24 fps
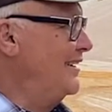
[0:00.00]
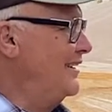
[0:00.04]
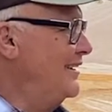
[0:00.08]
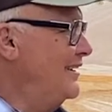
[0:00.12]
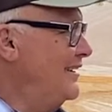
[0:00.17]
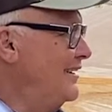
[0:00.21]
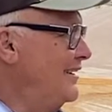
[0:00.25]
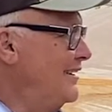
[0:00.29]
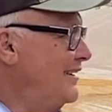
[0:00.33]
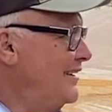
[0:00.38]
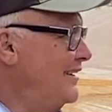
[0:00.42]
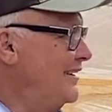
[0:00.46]

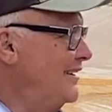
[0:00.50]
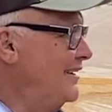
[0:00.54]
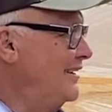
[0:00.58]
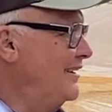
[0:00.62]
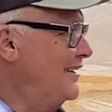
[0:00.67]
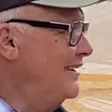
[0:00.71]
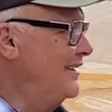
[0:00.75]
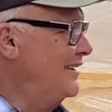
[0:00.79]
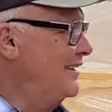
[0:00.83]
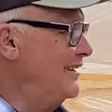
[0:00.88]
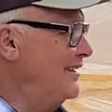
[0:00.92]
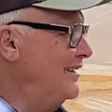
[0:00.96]

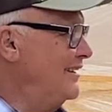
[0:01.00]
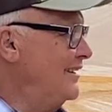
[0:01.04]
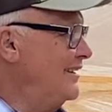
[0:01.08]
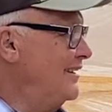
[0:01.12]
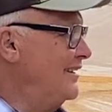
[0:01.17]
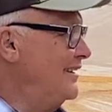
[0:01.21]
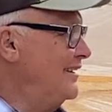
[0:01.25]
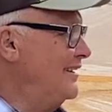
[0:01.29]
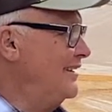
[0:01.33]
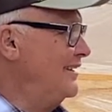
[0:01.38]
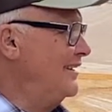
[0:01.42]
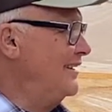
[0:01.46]

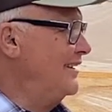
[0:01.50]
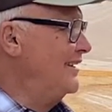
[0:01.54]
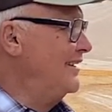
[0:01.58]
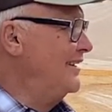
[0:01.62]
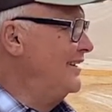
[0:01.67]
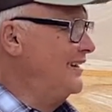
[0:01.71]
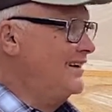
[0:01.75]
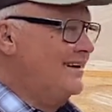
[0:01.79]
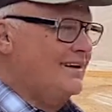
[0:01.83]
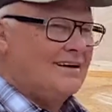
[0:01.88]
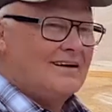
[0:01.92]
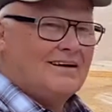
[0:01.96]

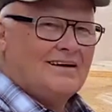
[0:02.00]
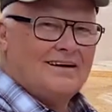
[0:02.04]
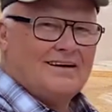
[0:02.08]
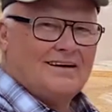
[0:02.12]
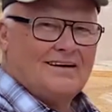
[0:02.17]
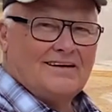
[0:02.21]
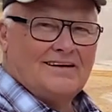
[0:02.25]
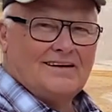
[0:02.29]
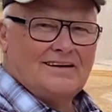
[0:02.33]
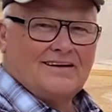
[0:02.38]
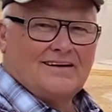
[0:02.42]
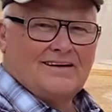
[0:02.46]

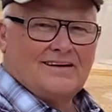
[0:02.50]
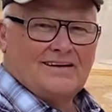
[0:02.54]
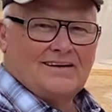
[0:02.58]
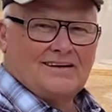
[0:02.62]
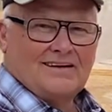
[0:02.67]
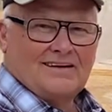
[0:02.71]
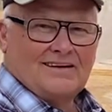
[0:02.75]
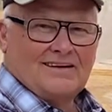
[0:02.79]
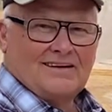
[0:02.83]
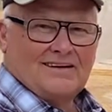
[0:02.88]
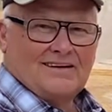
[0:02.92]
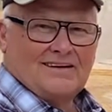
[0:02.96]

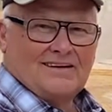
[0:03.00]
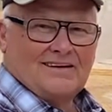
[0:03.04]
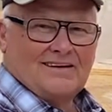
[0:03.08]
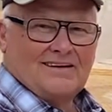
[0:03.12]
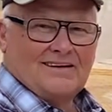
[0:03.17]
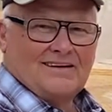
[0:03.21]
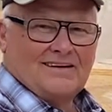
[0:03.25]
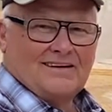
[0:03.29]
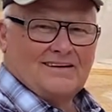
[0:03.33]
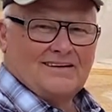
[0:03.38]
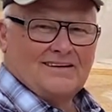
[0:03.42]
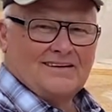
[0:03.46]

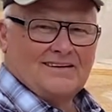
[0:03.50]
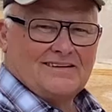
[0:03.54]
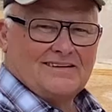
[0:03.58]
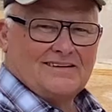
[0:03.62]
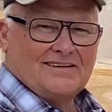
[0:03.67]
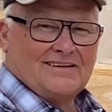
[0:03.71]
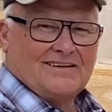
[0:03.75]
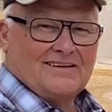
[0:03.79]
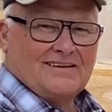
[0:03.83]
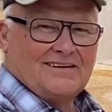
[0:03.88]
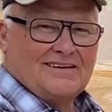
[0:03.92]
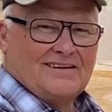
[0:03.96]

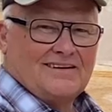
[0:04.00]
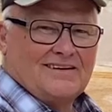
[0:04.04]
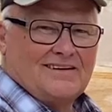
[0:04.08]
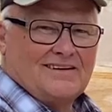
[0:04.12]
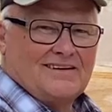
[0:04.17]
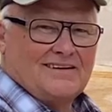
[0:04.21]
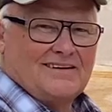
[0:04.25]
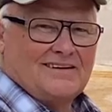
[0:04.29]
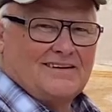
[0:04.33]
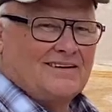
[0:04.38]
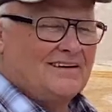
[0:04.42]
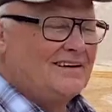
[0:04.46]

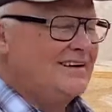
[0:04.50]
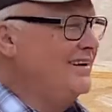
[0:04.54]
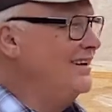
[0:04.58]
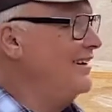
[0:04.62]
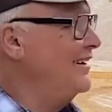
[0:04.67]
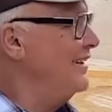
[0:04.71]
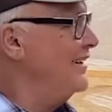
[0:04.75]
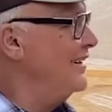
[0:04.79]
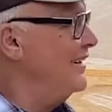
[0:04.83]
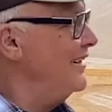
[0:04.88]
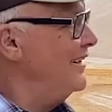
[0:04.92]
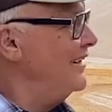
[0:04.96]

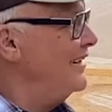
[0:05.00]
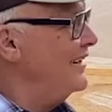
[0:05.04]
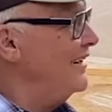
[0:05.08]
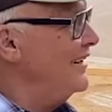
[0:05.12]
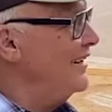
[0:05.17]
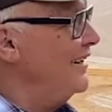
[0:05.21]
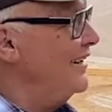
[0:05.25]
The person shown says nothing.